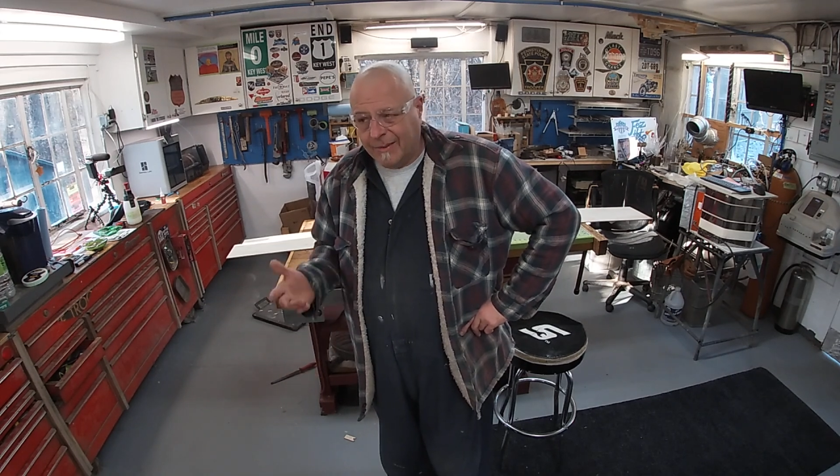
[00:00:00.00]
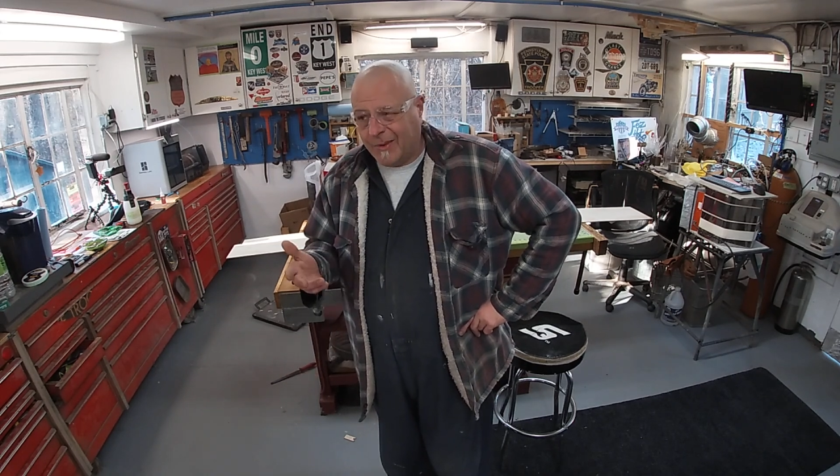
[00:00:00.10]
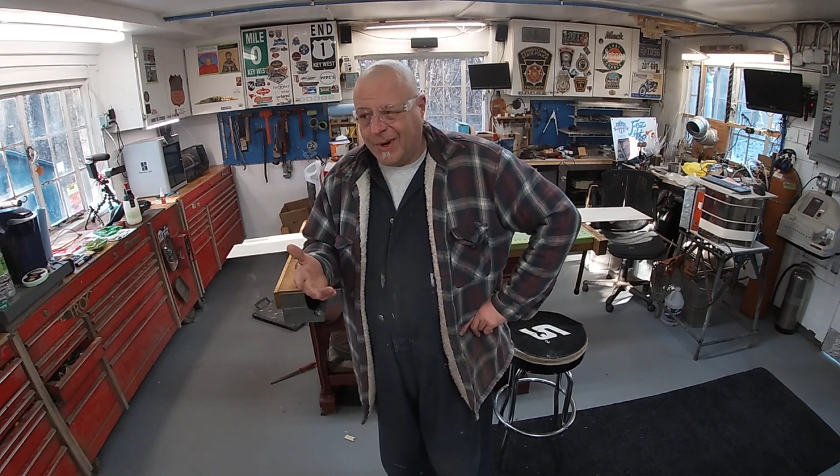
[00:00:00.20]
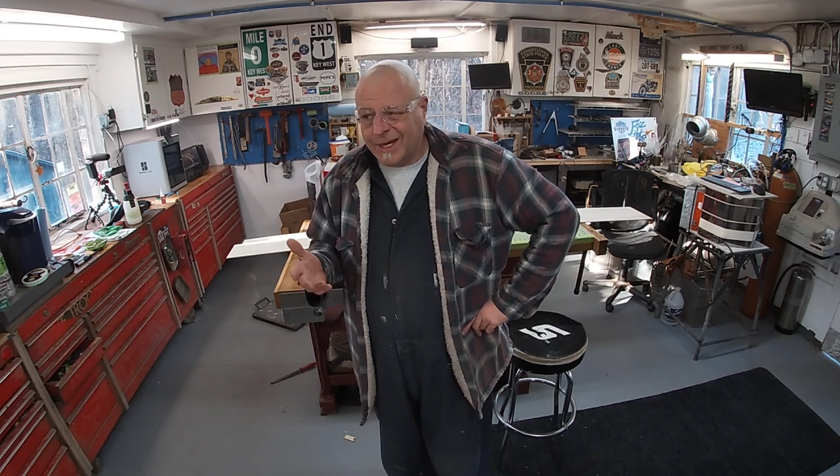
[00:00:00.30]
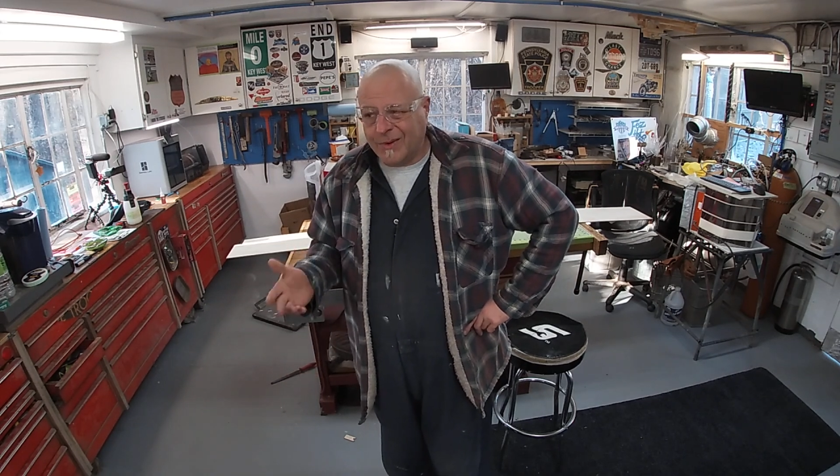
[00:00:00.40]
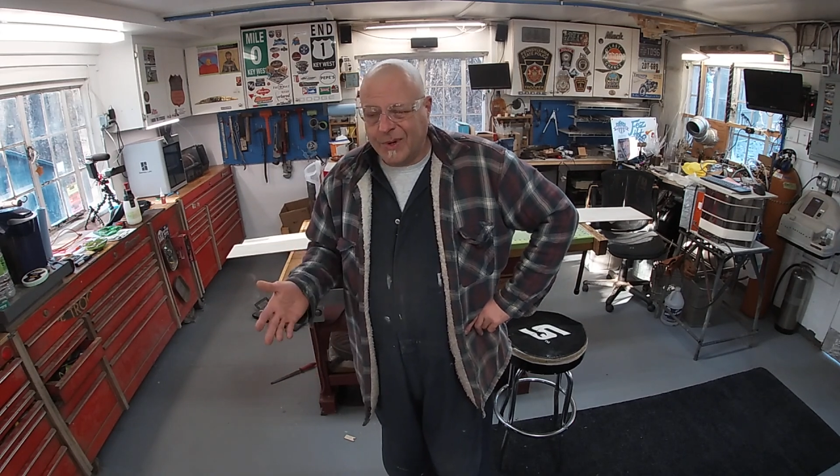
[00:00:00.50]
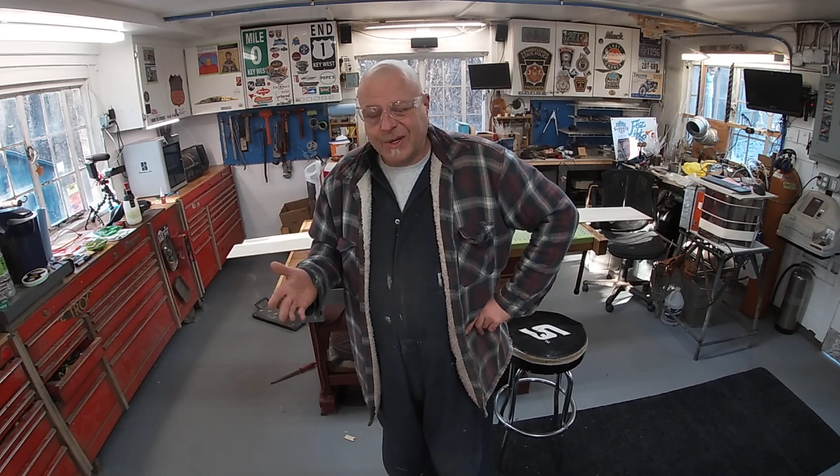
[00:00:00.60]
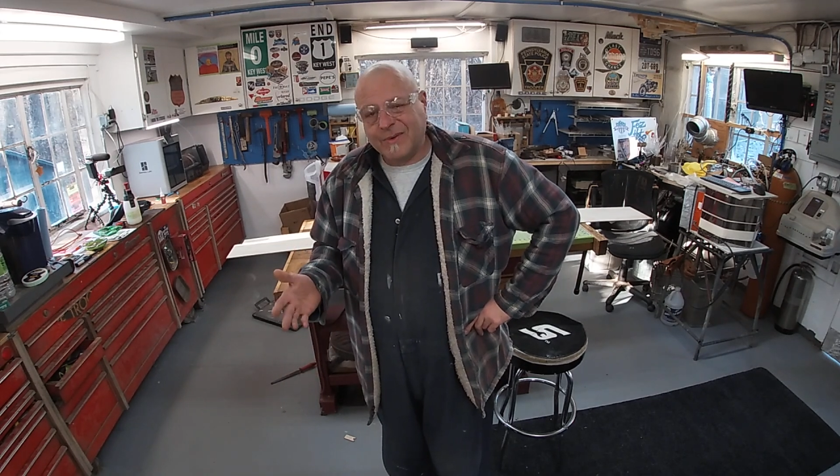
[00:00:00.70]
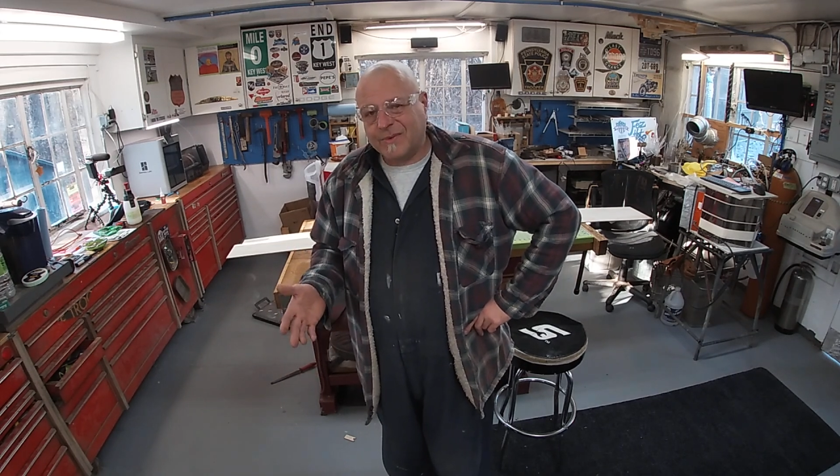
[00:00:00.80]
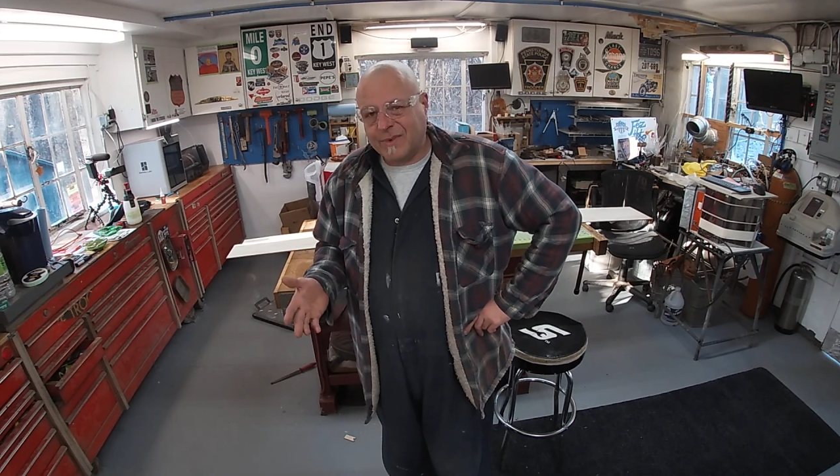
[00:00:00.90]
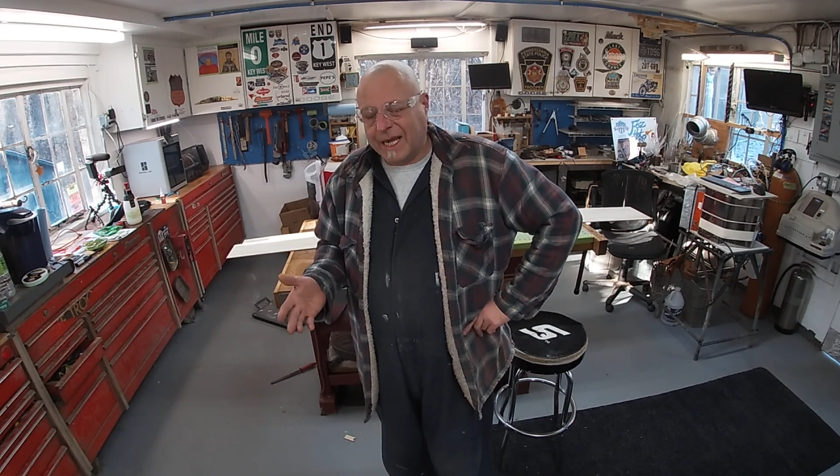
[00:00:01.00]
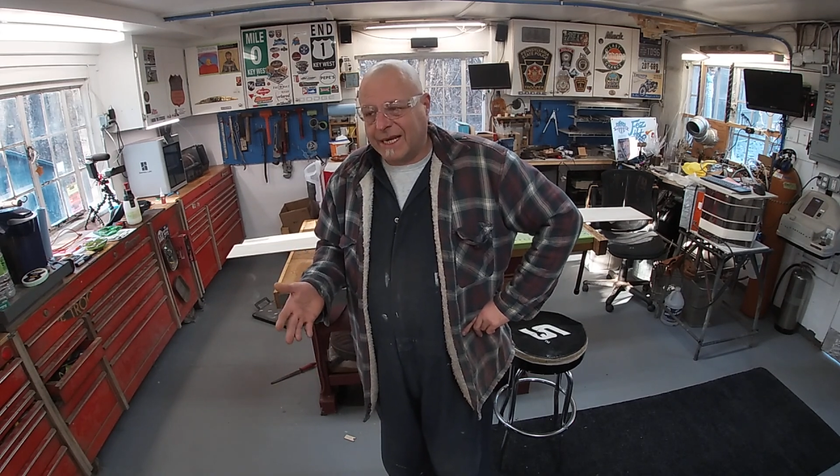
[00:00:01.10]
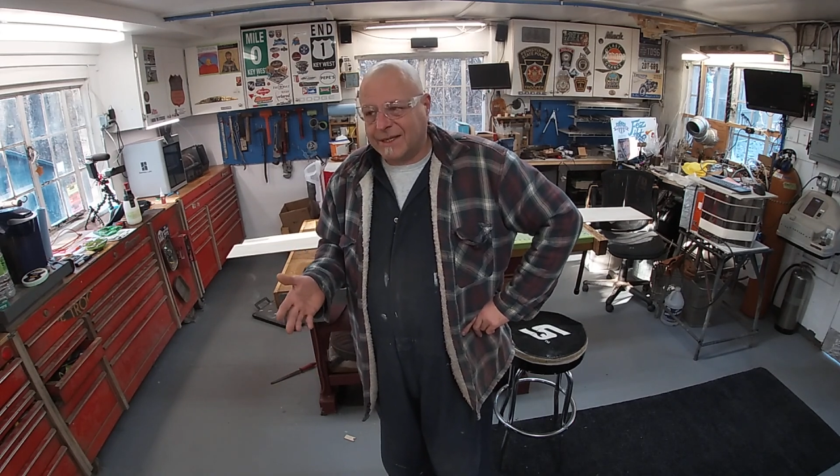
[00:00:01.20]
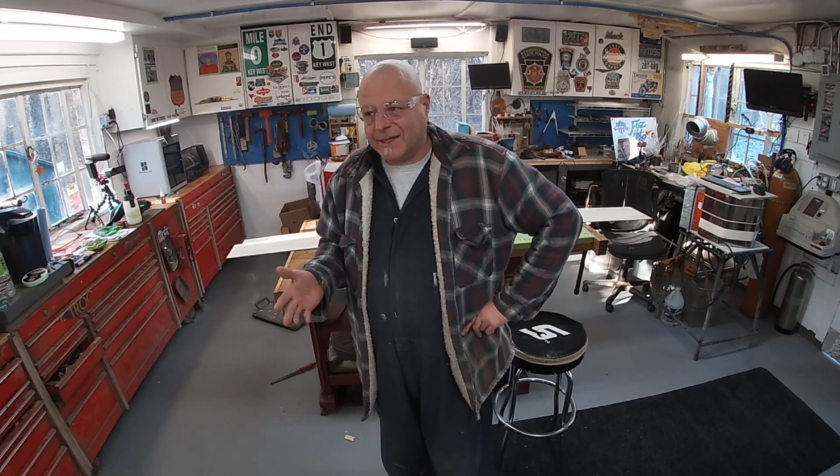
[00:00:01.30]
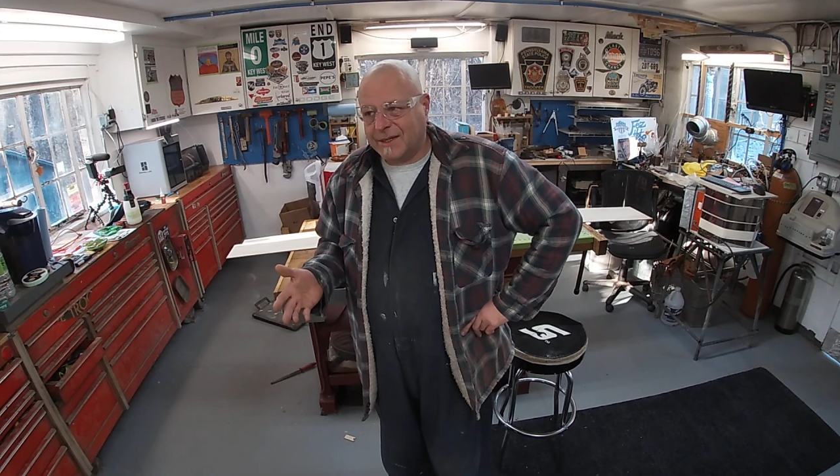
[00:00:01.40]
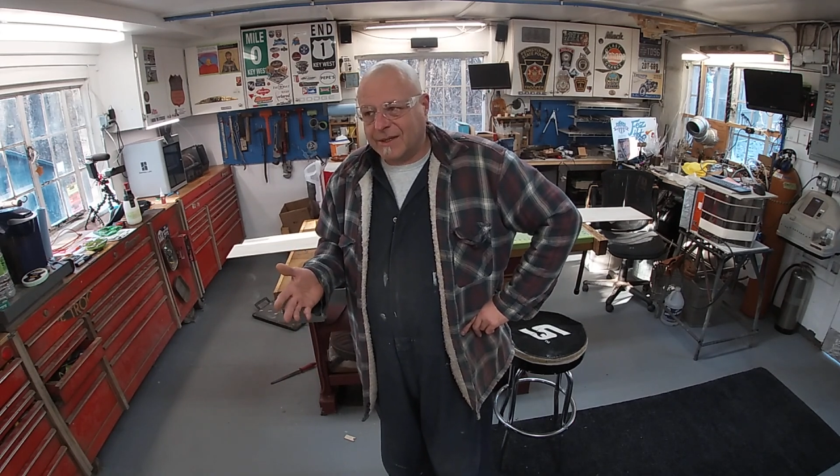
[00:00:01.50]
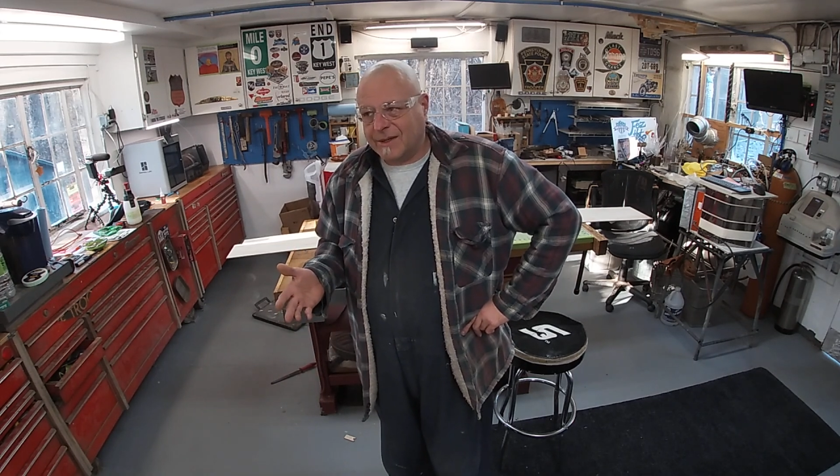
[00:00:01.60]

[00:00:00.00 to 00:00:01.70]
But one of the weird things